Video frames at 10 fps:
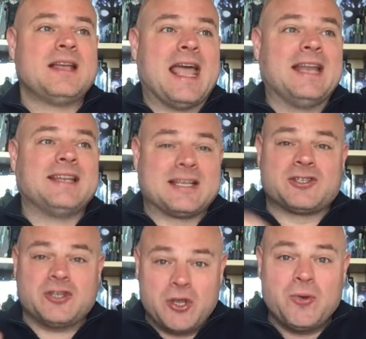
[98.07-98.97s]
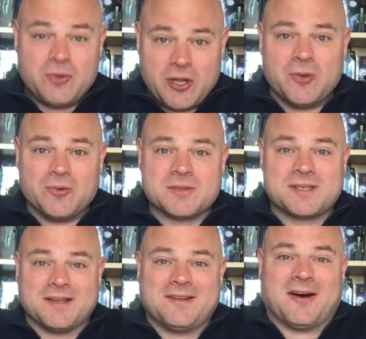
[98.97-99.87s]
in this new
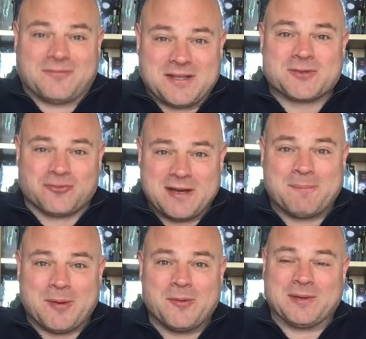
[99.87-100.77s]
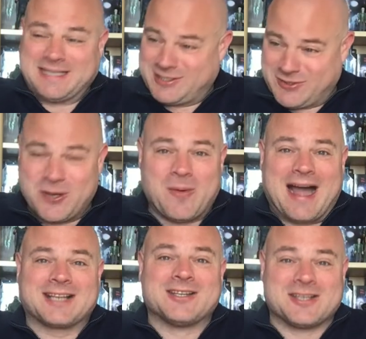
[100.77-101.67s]
news of this reboot with this new
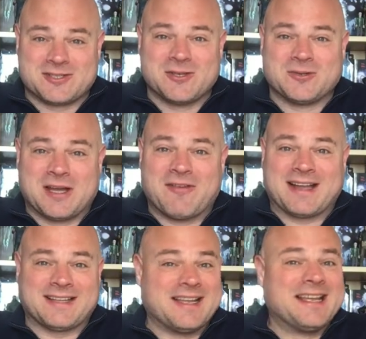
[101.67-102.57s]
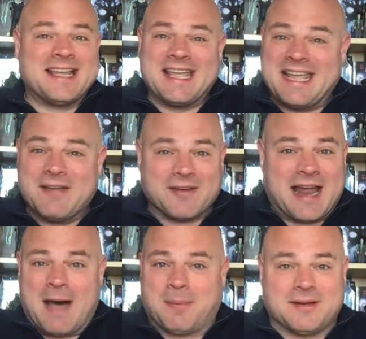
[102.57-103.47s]
actor, this new director even
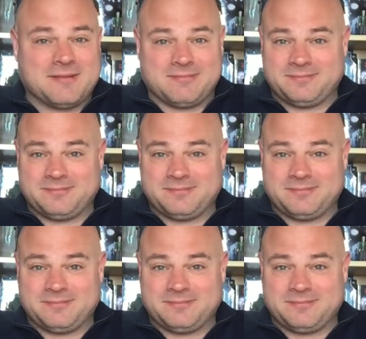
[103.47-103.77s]
happening.